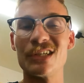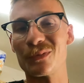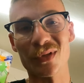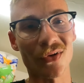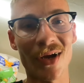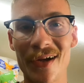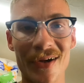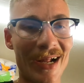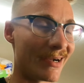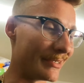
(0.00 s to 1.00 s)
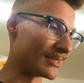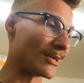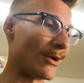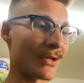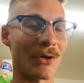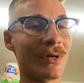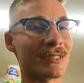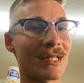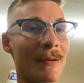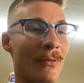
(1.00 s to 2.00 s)
of just put the grinder down and just called it
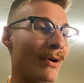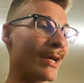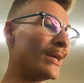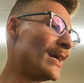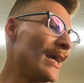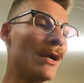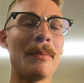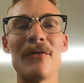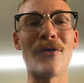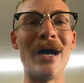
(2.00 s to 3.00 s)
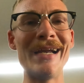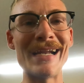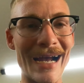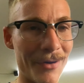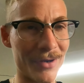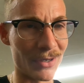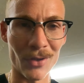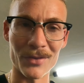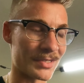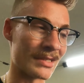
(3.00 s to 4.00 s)
quits at that point. It'll be fine. I already
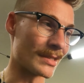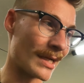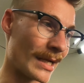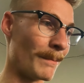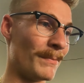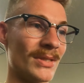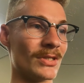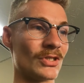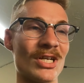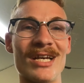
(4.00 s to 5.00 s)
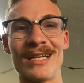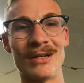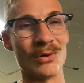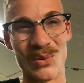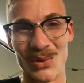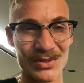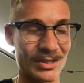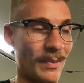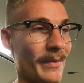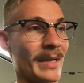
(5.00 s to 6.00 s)
know this thing's gonna get beat to shit, and who knows,
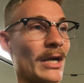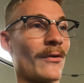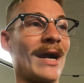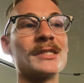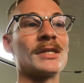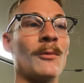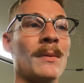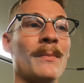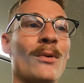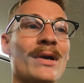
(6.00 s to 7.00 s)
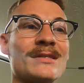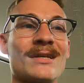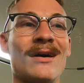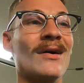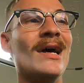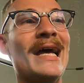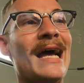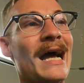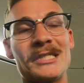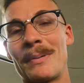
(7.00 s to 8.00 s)
it'll probably get crashed at one point, so
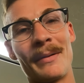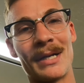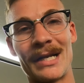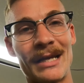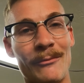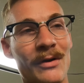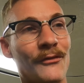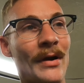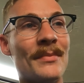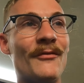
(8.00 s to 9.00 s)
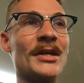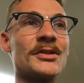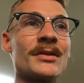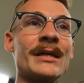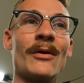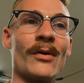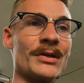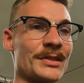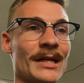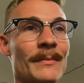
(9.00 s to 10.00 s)
it's probably gonna get reframed eventually or
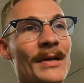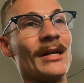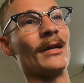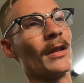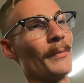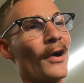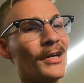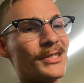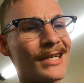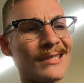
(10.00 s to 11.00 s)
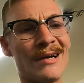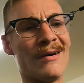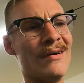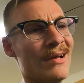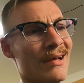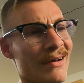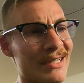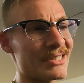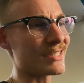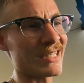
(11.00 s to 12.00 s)
just end up being another project. So
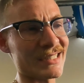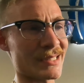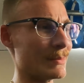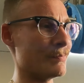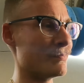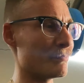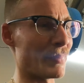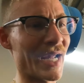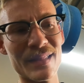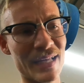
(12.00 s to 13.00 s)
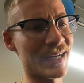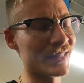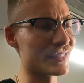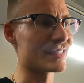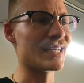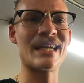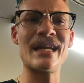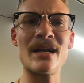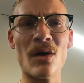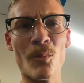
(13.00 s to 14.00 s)
let's just get some paint laid on this thing,
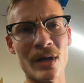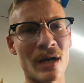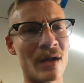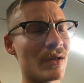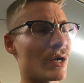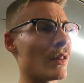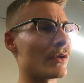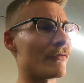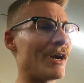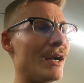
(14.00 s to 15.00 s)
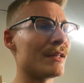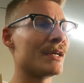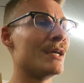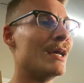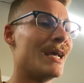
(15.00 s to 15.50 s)
get it all one color finally.